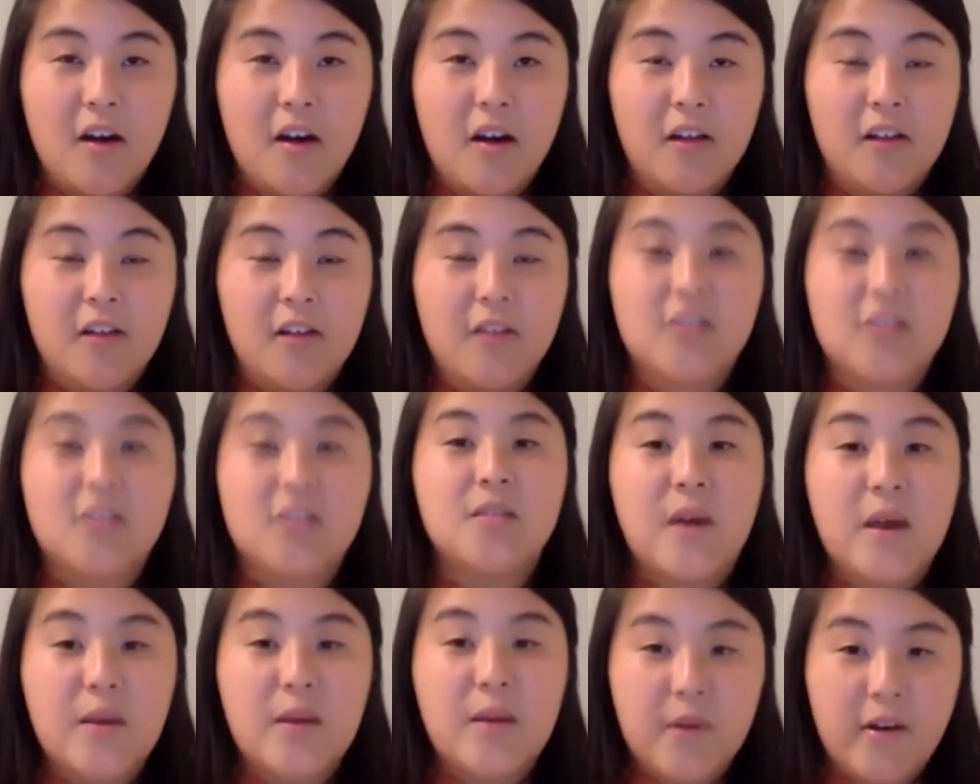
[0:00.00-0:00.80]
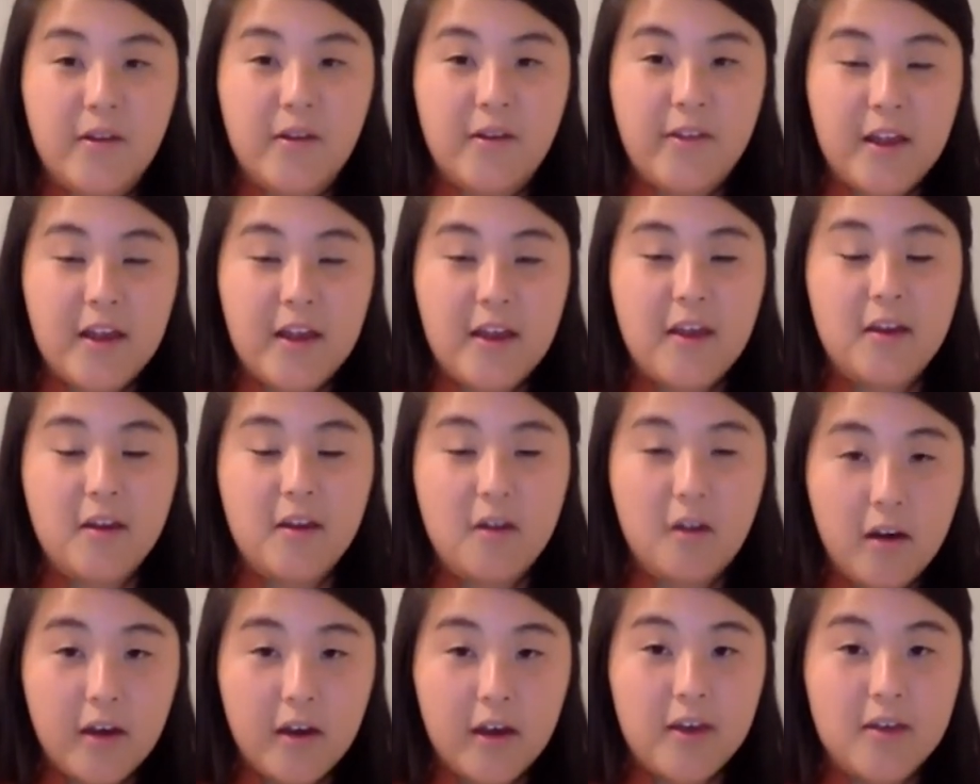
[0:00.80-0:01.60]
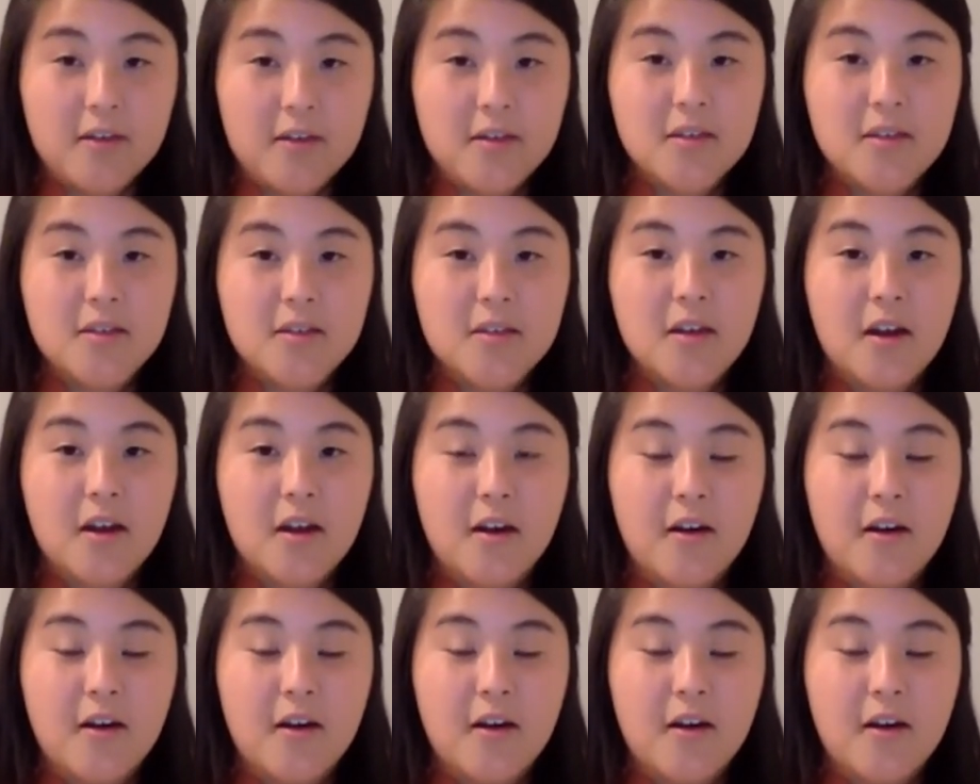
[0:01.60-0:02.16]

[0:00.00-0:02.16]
close to my birthday in August,